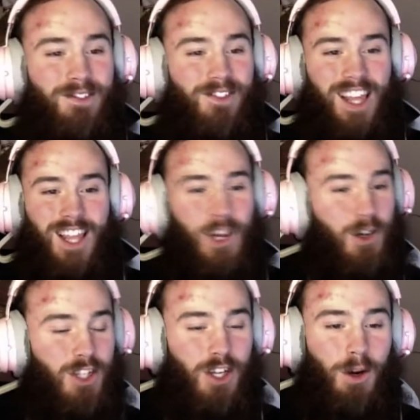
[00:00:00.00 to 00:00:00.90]
With
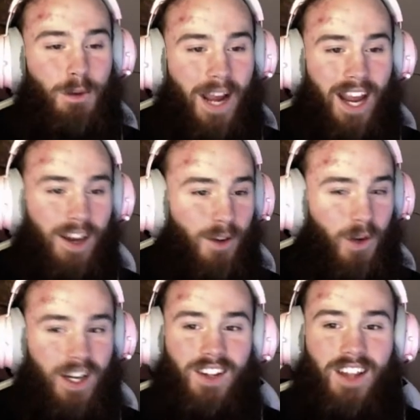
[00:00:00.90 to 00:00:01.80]
YouTube and in
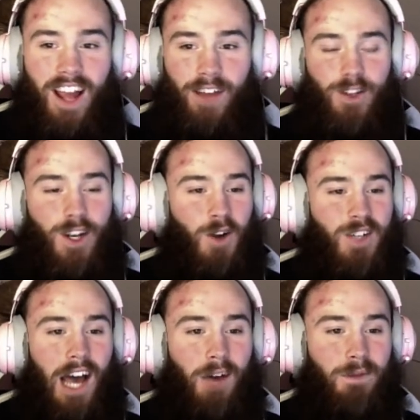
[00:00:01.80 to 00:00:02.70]
real life, you know,
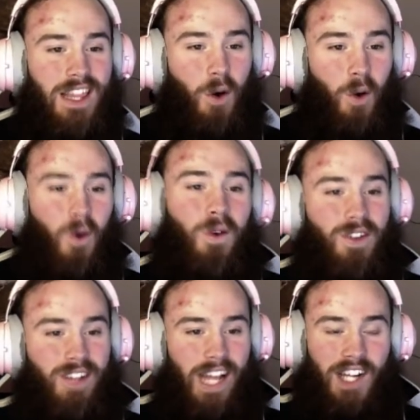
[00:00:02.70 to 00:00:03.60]
tell me the
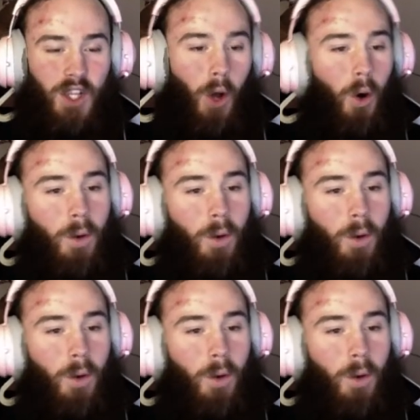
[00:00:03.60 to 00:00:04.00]
whole